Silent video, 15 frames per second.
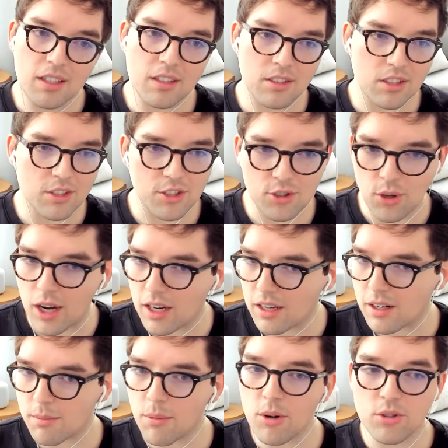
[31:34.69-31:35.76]
Does it strike
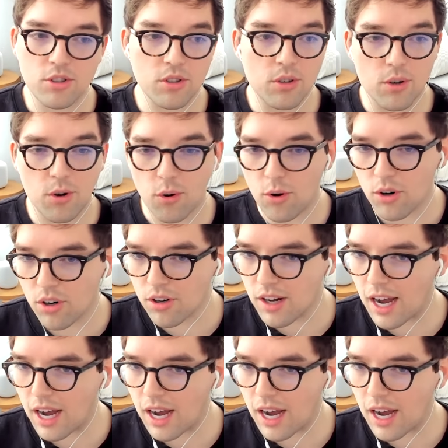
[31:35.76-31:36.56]
an emotional chord?